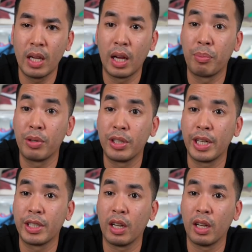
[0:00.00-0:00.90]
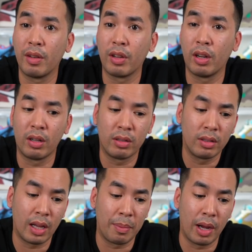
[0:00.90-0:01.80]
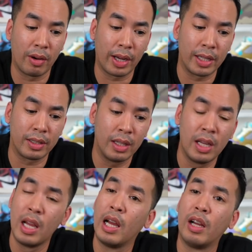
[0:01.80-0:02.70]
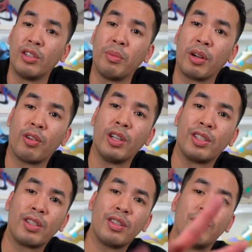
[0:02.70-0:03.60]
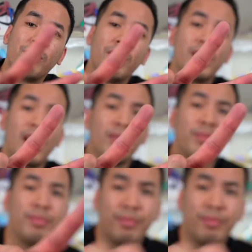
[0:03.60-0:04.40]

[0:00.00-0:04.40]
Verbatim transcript: i appreciate y'all love y'all i'm out guys i'm Jumperman, Kris peace out